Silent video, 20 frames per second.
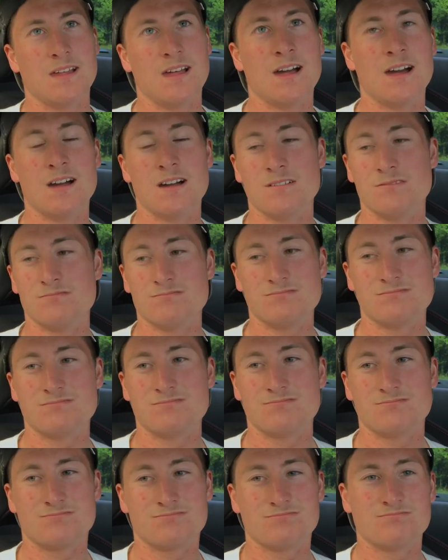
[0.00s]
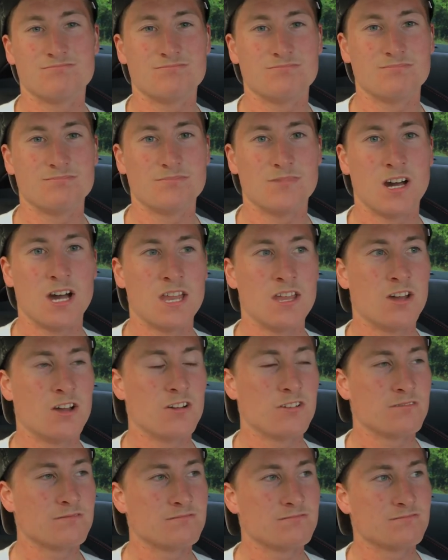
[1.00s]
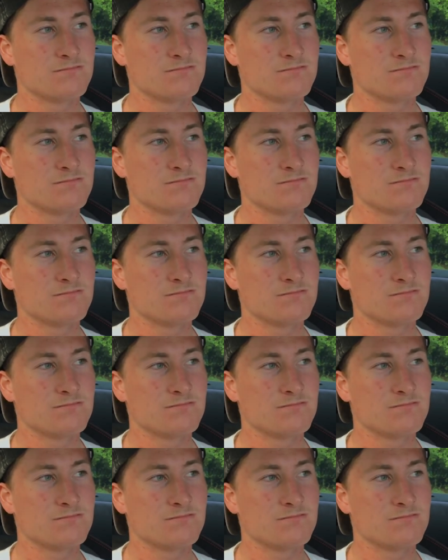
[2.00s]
I know